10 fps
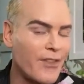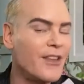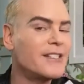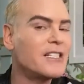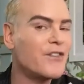
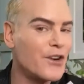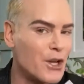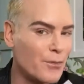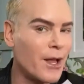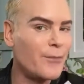This is for
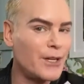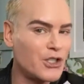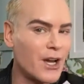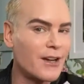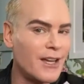you
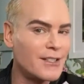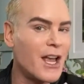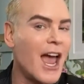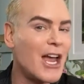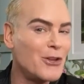plumping junkies,
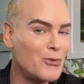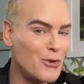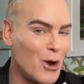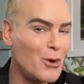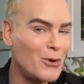and you
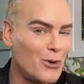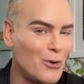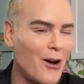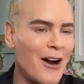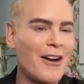know who
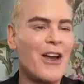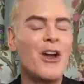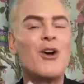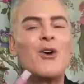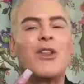you are,
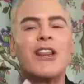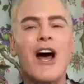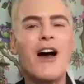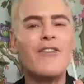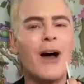who
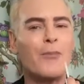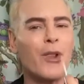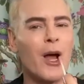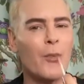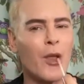love a
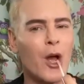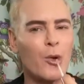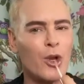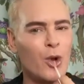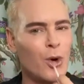plump
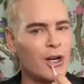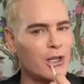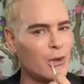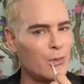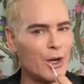lip. You want
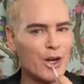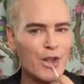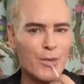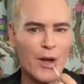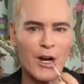it the bigger,
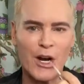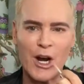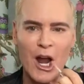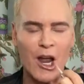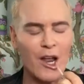the
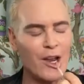better.